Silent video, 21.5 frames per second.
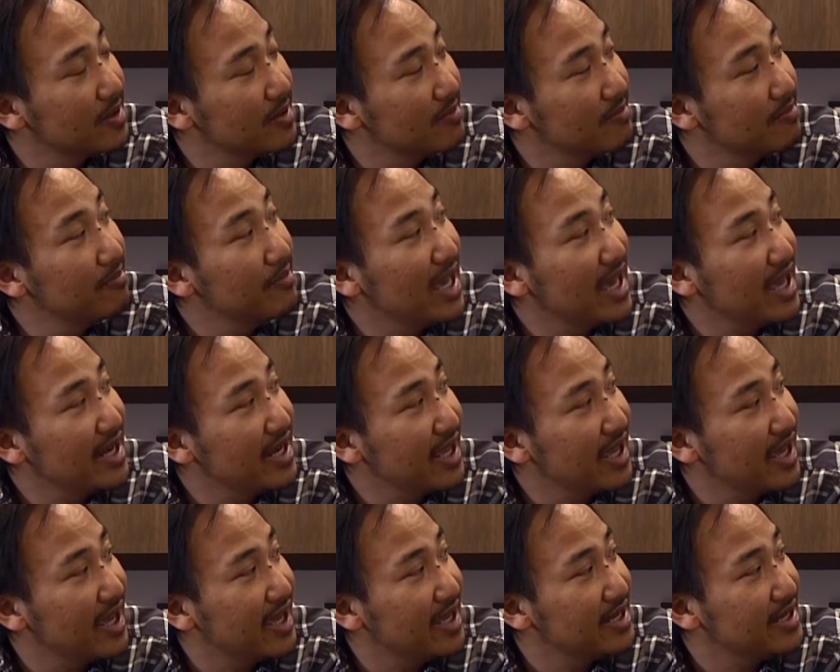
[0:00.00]
met
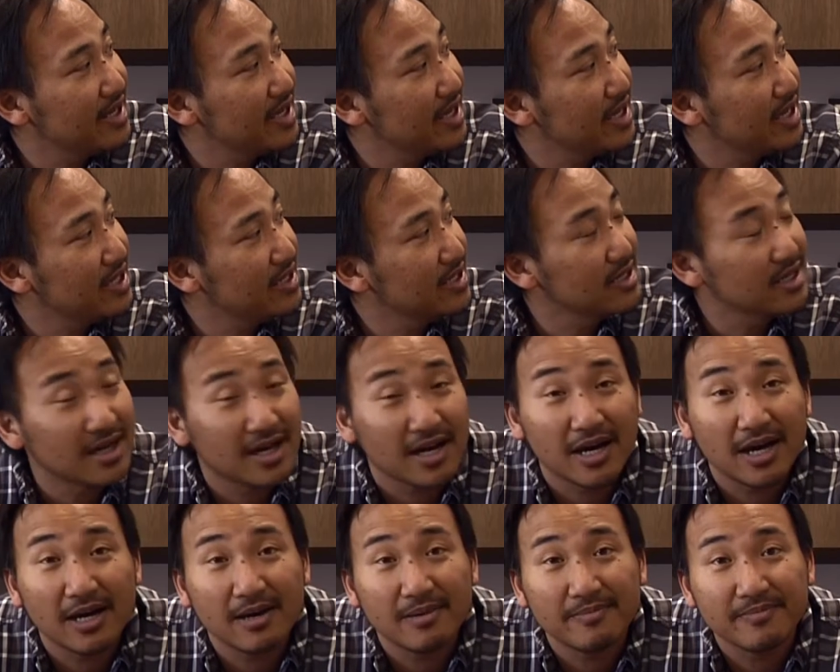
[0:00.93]

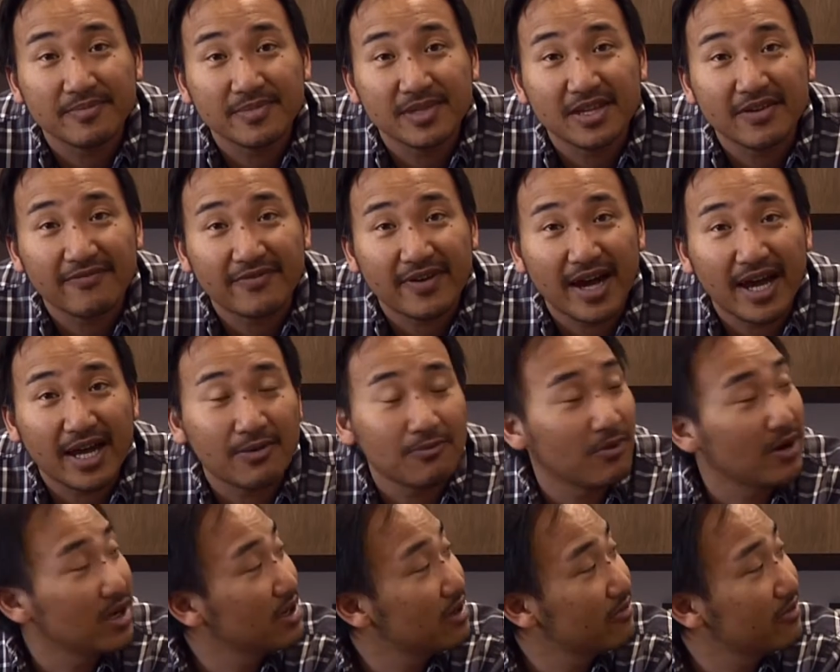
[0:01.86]
and
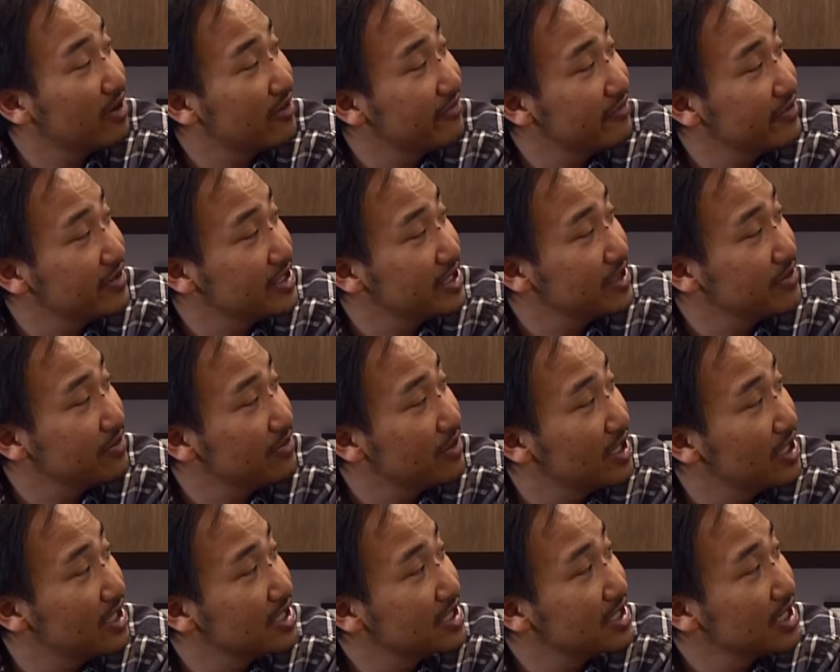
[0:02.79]
defined what a refugee
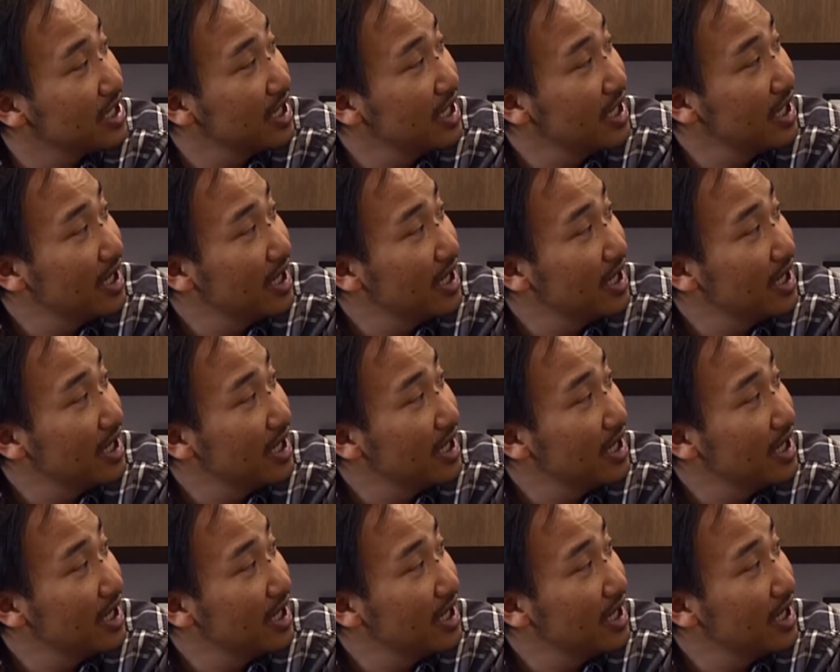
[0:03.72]
was.